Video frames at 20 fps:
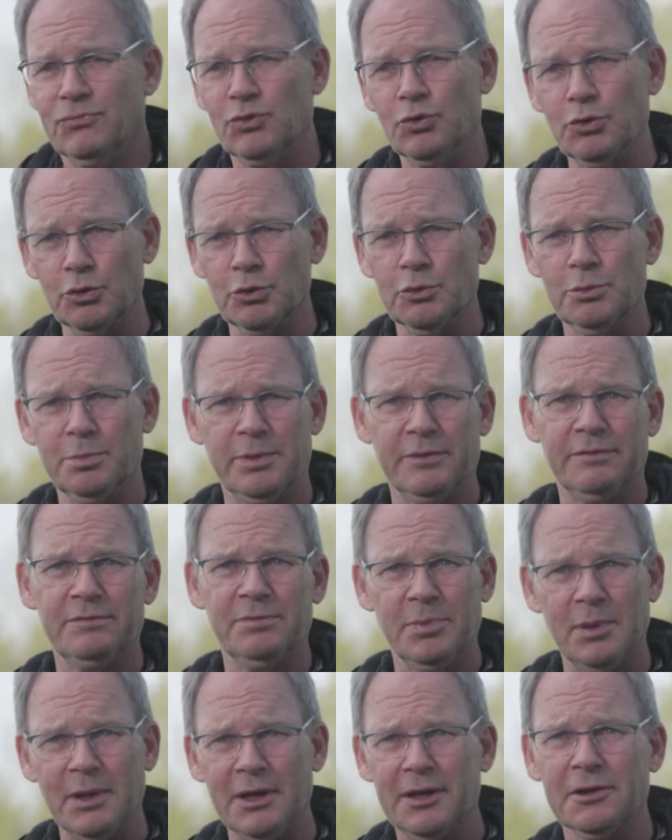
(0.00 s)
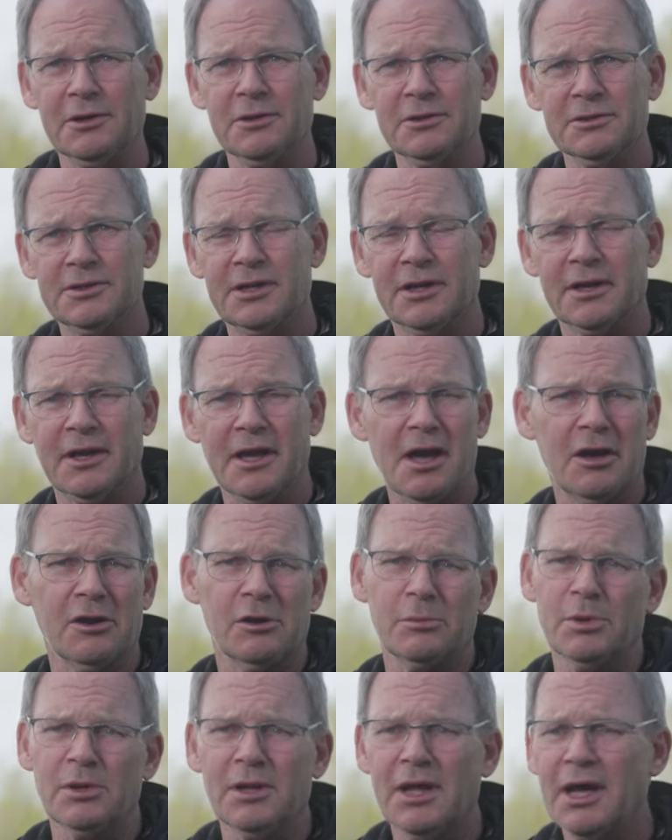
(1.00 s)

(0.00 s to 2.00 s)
group of players accountable.